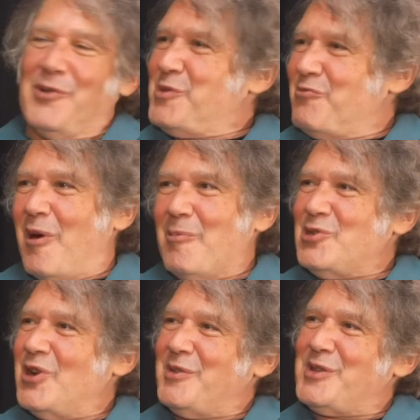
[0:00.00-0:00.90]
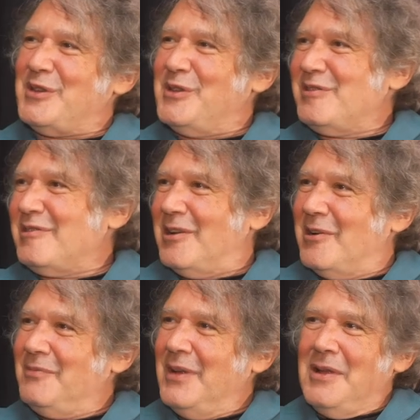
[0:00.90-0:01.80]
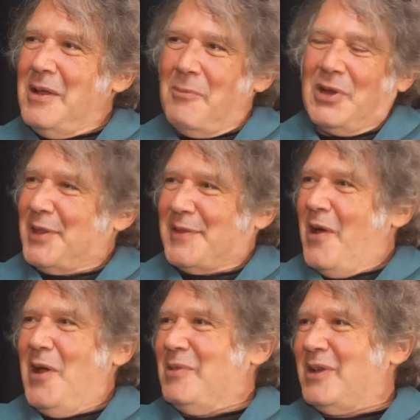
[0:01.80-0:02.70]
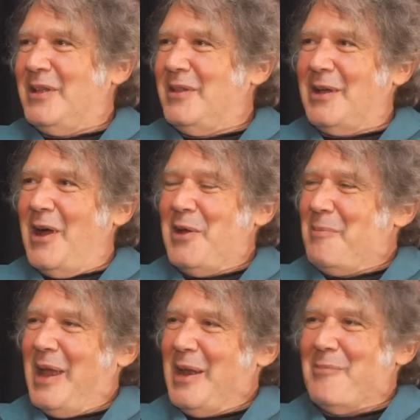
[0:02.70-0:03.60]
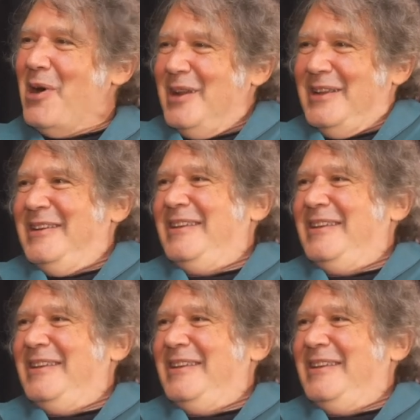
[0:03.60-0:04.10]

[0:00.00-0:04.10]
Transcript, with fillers: knows who Robert Johnson is. You know, mm. but at the time, the, the guy didn't make any money.